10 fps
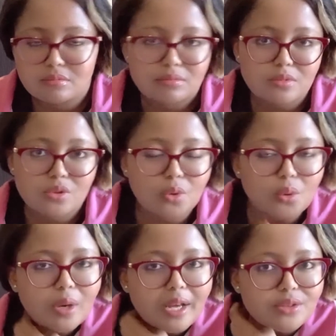you
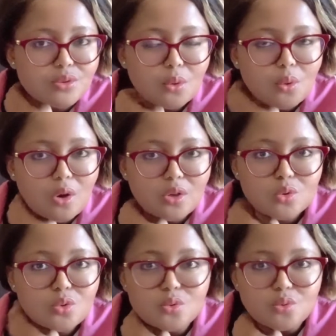know, I saw on
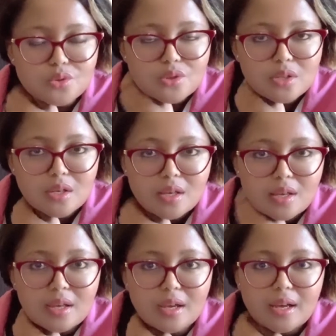Lulu's,
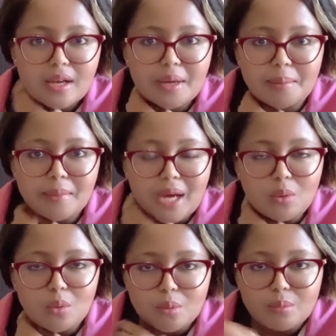um, I
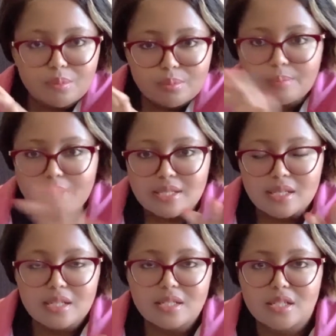will
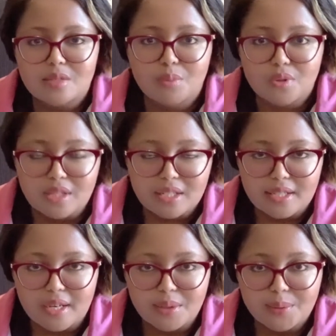basically just put that
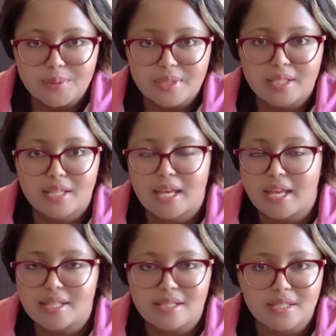down
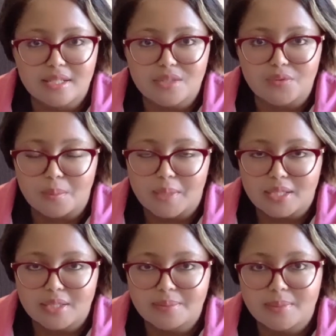as it is
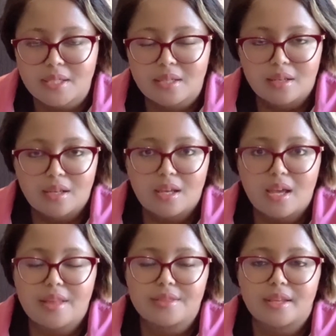verbatim
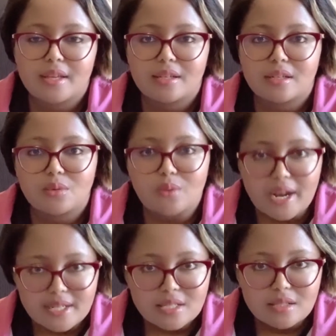and then
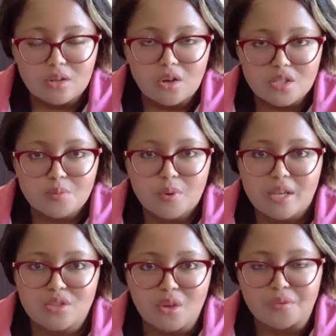write the cost
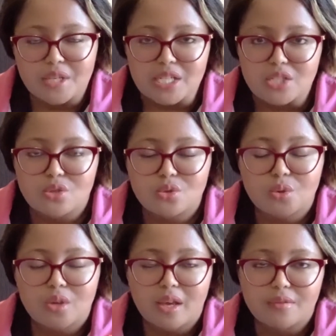price of each. So
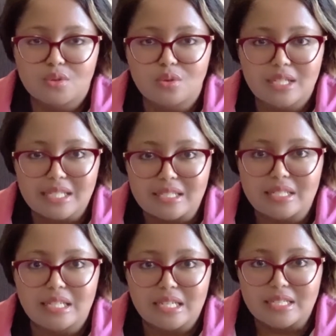you have to
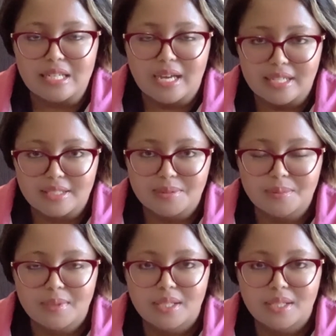list each item.